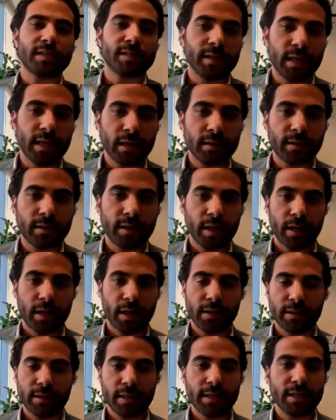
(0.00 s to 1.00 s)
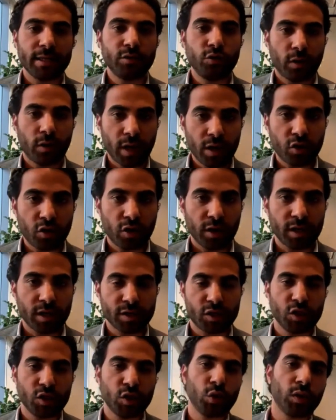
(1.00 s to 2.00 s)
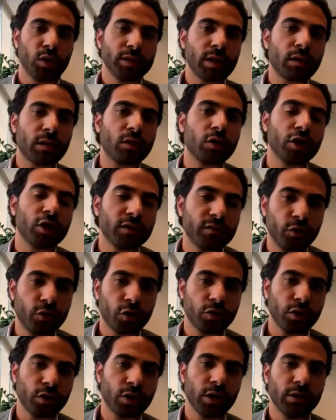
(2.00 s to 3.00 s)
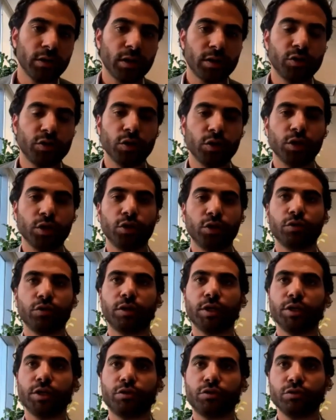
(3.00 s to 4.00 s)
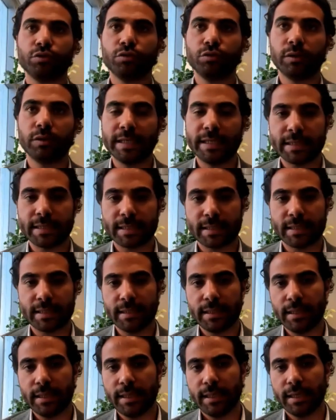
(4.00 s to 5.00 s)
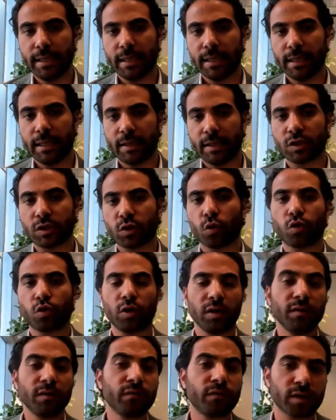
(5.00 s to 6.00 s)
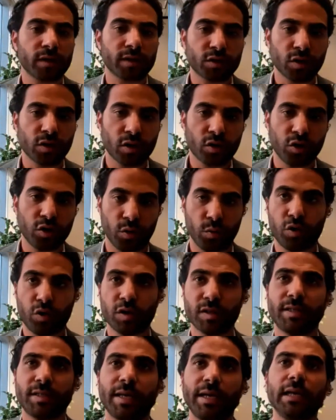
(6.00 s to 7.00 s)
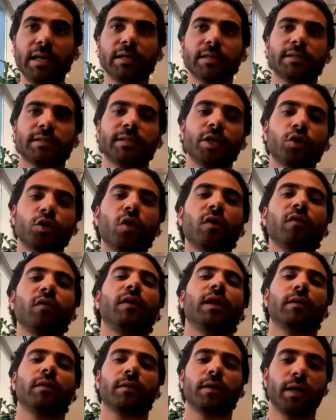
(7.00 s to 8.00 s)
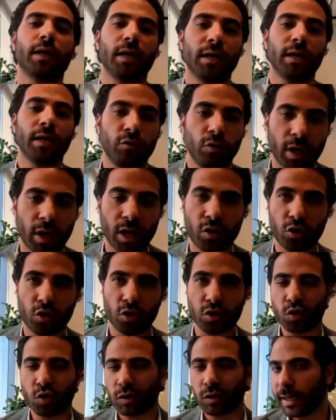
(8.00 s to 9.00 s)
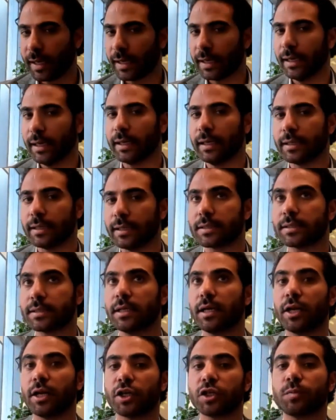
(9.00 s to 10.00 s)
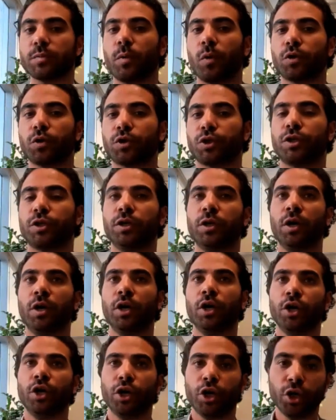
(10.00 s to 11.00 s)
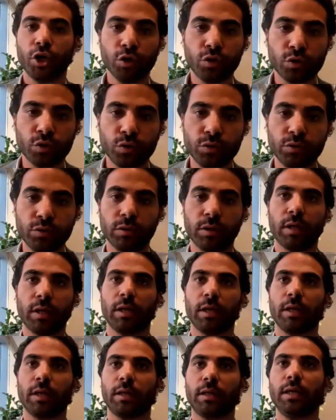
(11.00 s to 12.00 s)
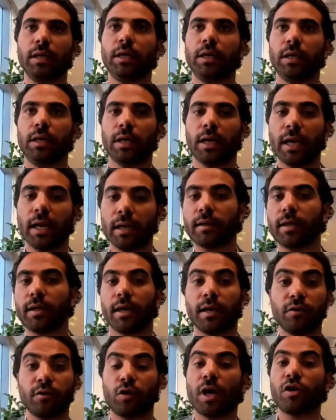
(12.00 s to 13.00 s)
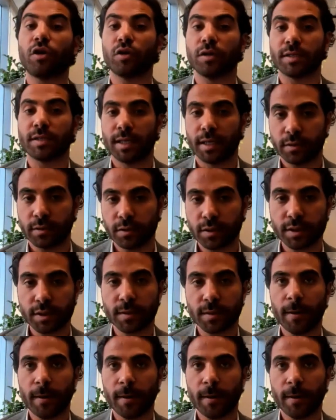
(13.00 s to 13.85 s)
in healthcare and education, as you know, and the third vertical that you're alluding to is the social infrastructure, which is the real estate of healthcare and education. So technically, it's still an exposure into the healthcare and education sectors.